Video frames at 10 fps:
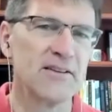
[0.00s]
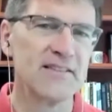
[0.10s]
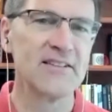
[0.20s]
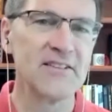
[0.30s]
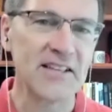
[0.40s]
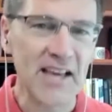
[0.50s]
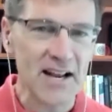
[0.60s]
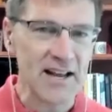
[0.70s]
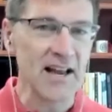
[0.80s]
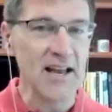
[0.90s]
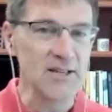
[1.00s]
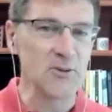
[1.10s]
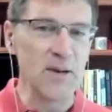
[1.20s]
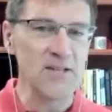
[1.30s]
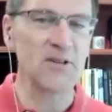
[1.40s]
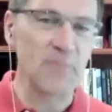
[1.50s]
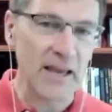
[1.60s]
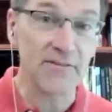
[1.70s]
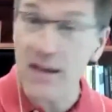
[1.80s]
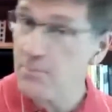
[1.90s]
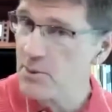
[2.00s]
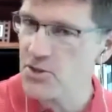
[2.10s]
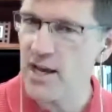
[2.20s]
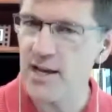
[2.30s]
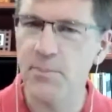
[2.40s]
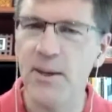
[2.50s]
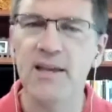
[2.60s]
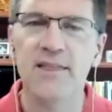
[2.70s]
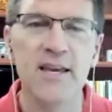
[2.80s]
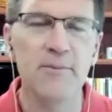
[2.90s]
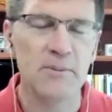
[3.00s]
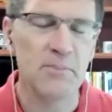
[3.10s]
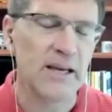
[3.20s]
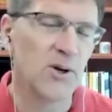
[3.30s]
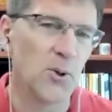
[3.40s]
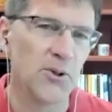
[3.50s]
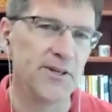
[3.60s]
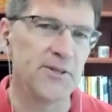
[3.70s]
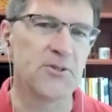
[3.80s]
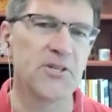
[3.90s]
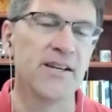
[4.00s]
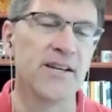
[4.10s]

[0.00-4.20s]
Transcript: Sounds like you got as you mentioned, a big event, but you got a big theme and big goal there, don't you?